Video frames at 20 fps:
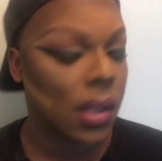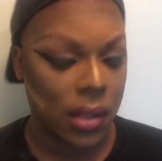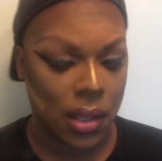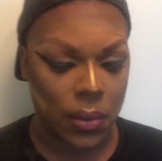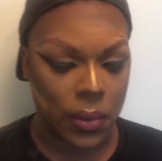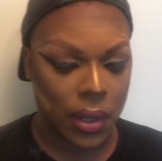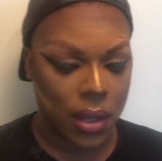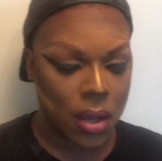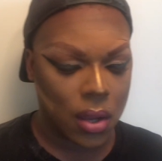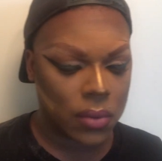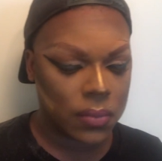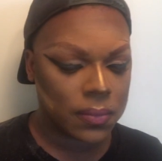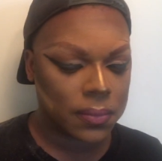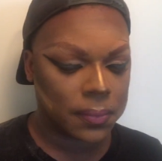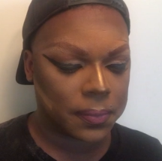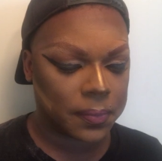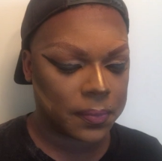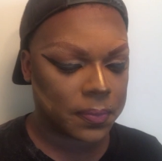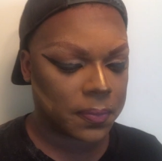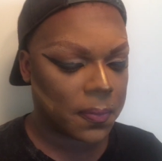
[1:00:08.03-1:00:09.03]
There we go.
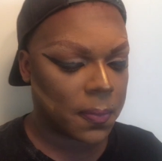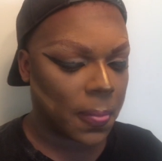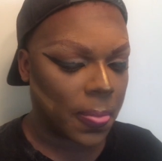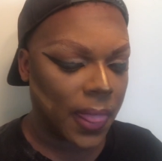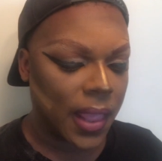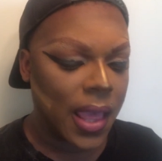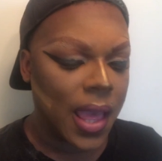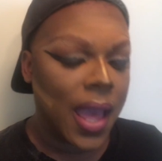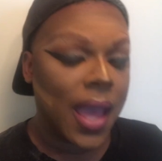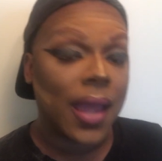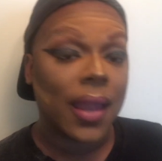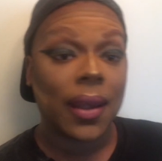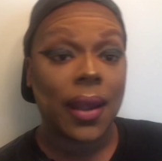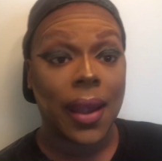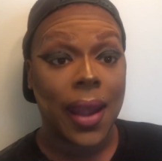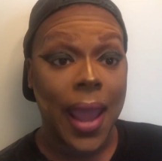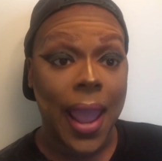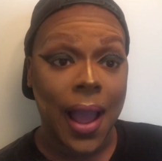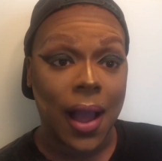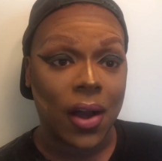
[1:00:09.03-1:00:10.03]

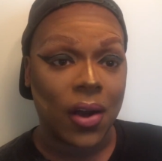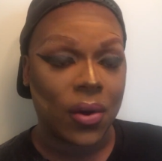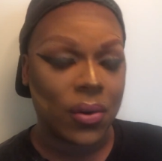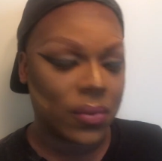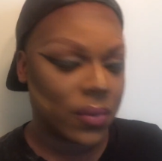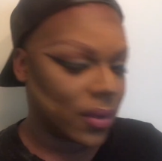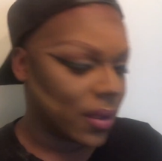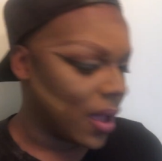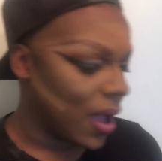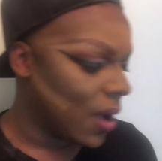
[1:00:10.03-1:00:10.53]
Now,